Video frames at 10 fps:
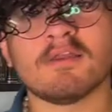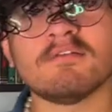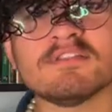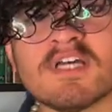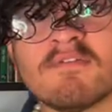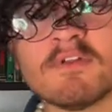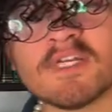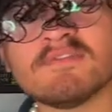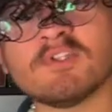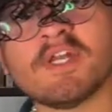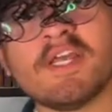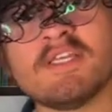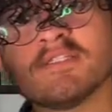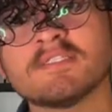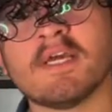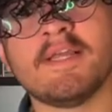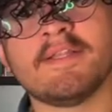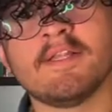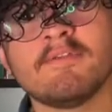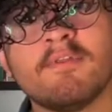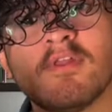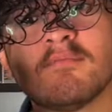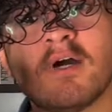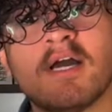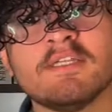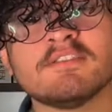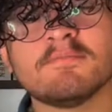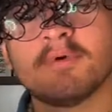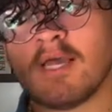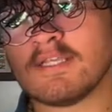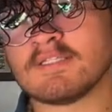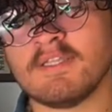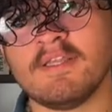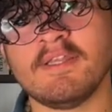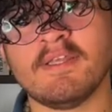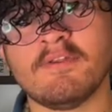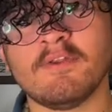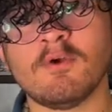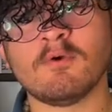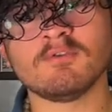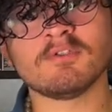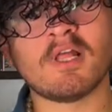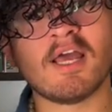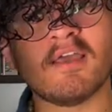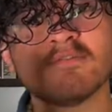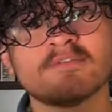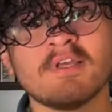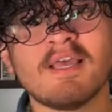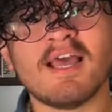This novel gives you an insight into the minds of Palestinians whose lives